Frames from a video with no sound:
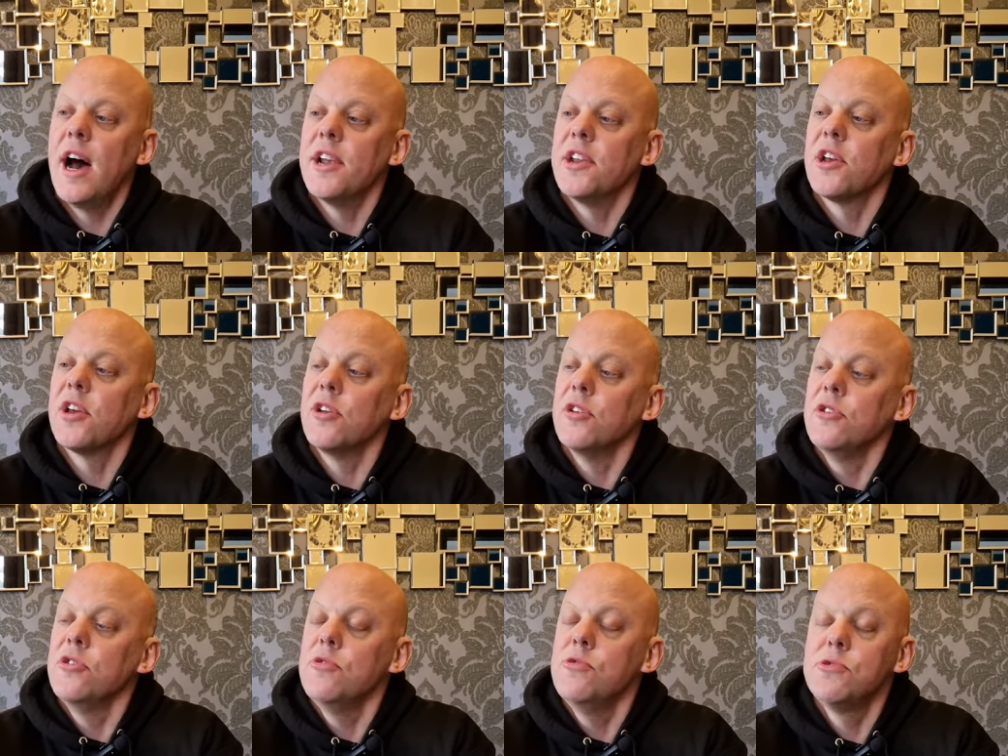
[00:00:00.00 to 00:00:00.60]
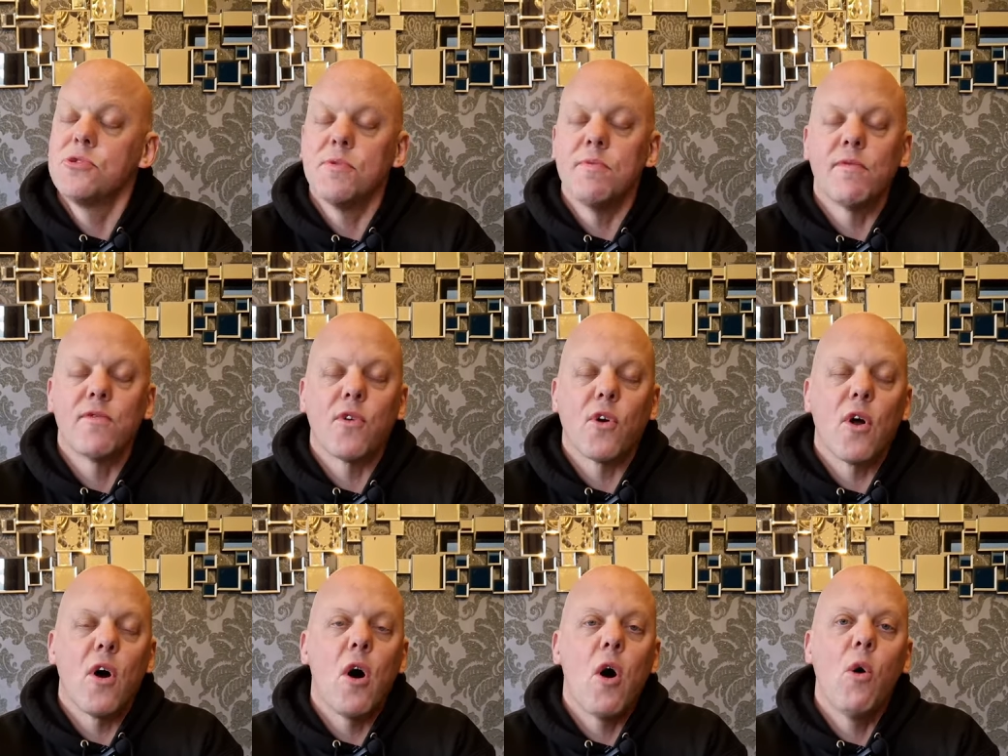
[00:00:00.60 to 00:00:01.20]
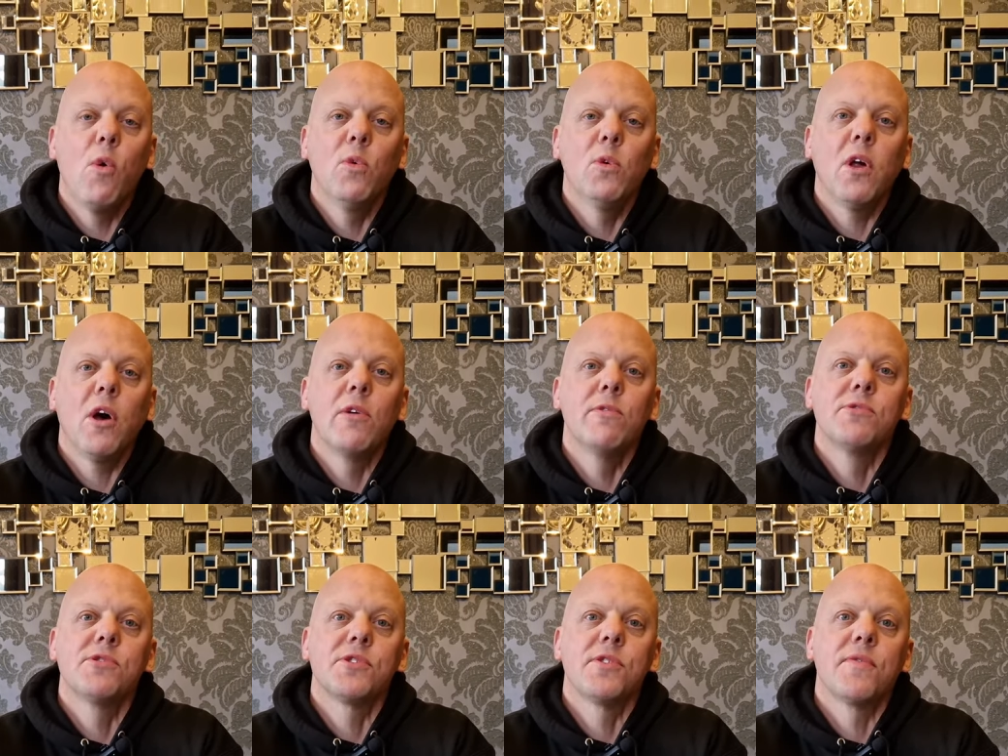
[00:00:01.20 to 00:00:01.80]
and you can use them for a whole
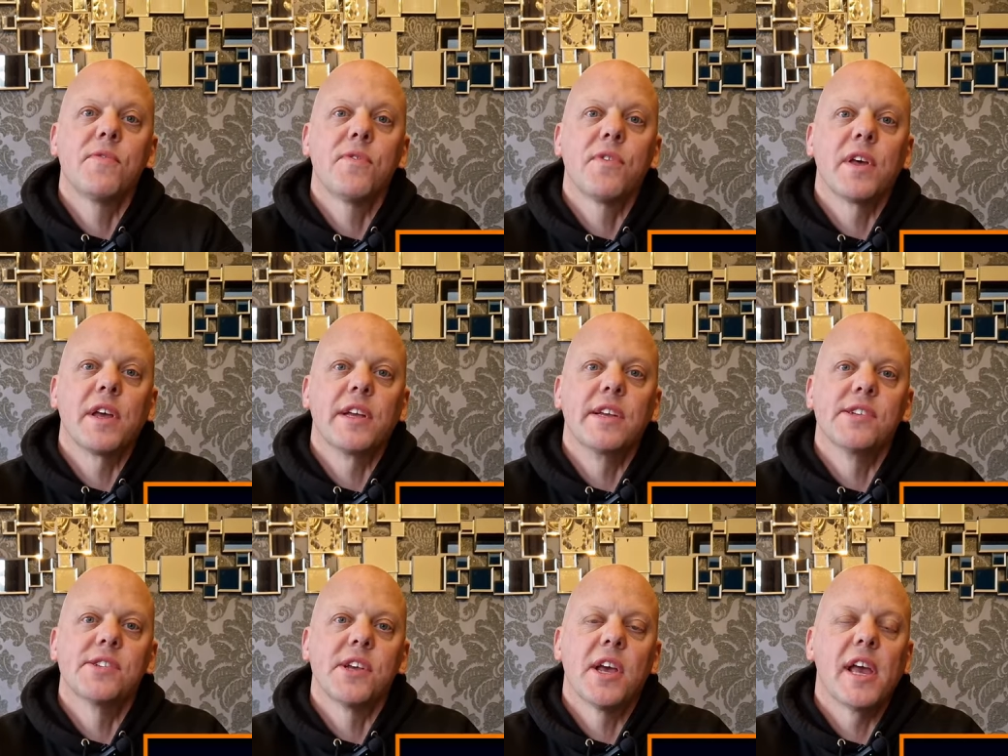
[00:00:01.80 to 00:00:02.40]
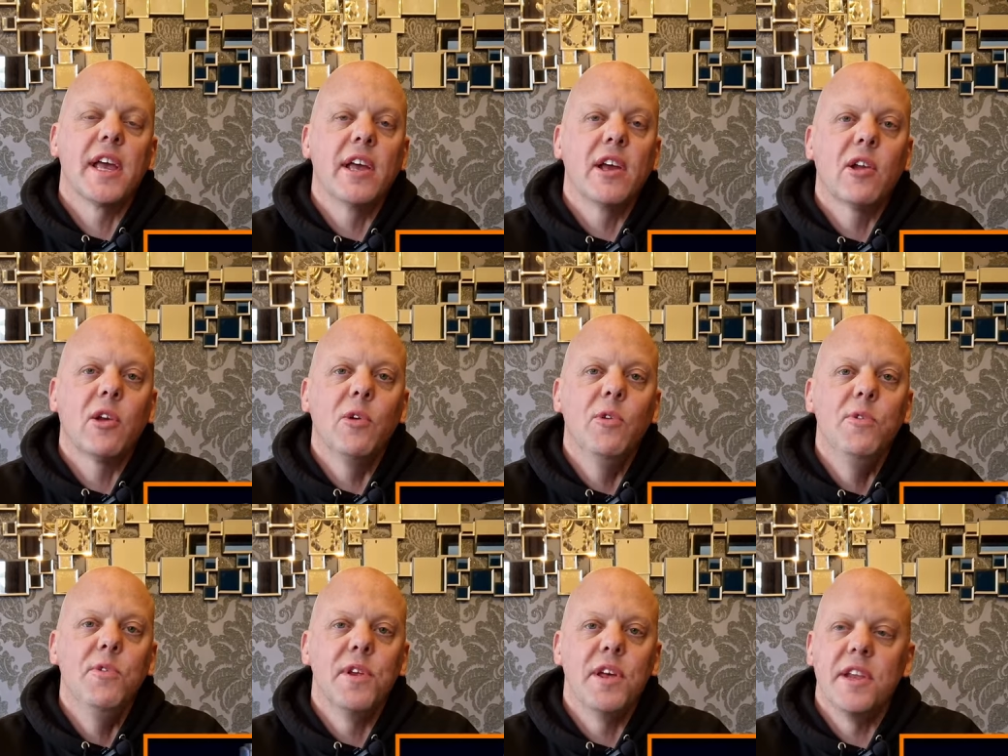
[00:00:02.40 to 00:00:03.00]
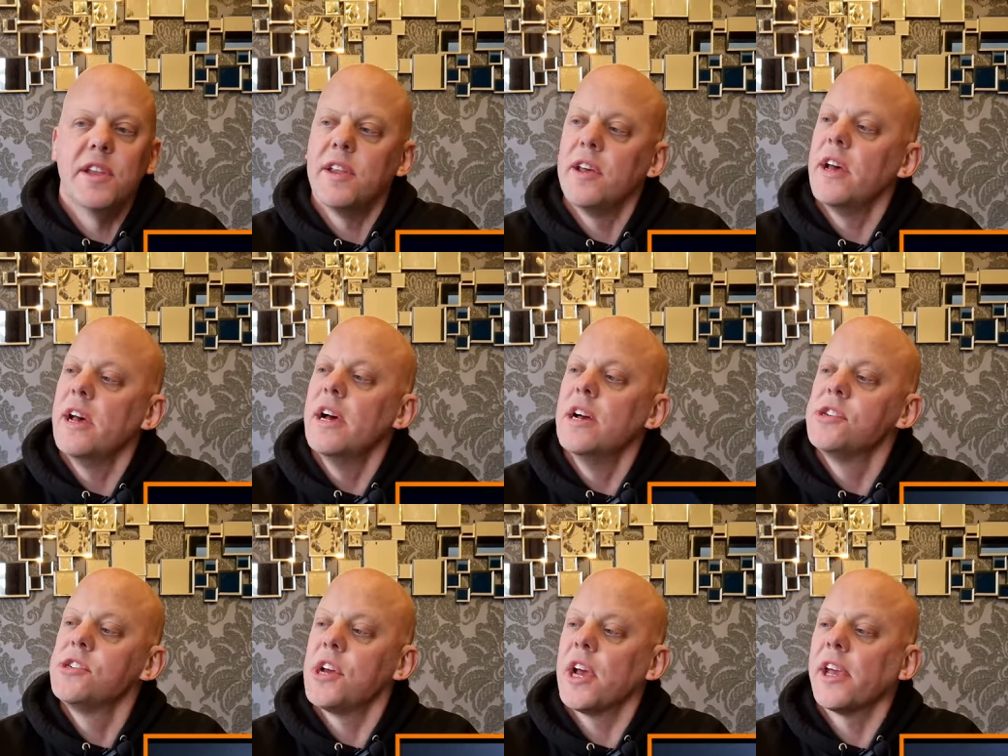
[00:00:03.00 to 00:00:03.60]
host of things, including
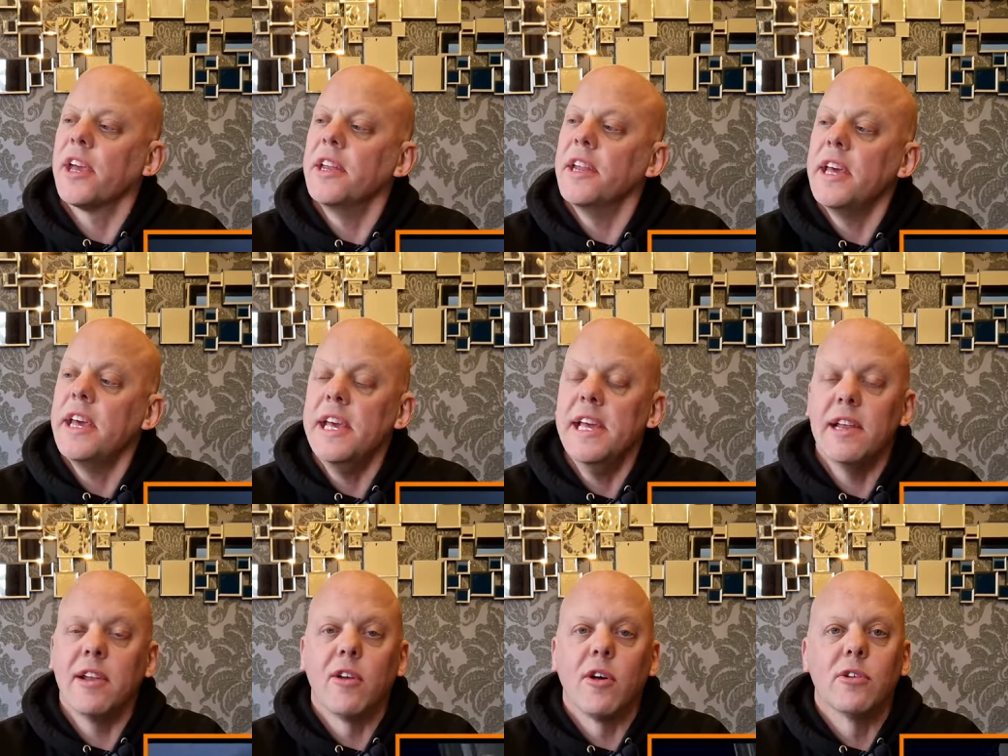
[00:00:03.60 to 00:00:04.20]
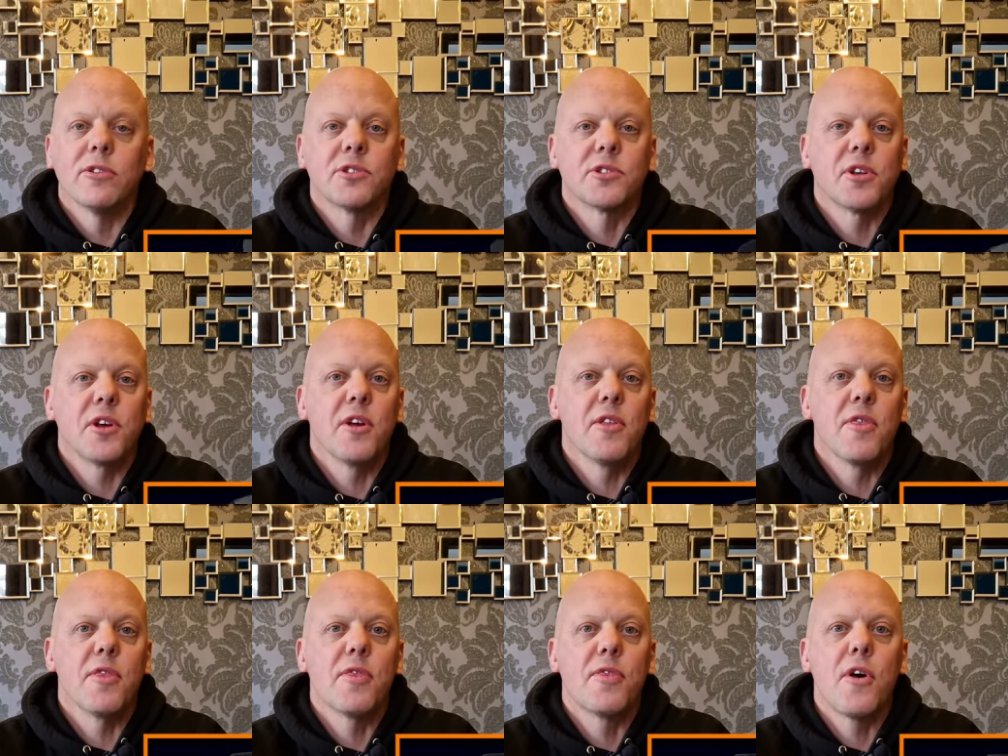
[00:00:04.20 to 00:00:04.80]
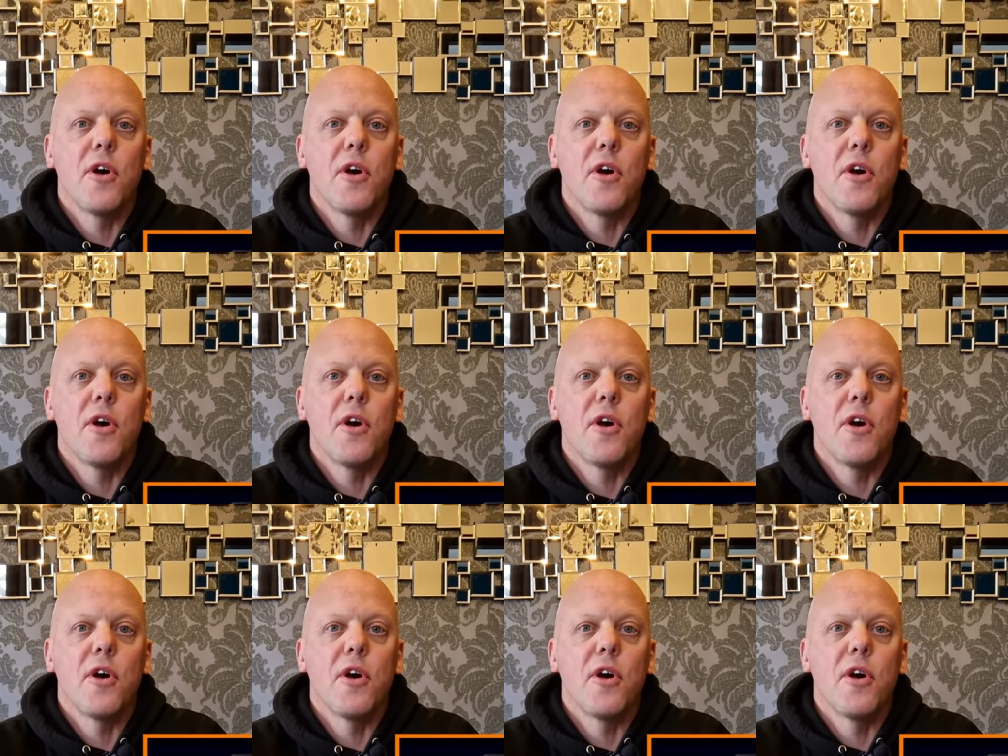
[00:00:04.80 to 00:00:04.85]
checking heat loss and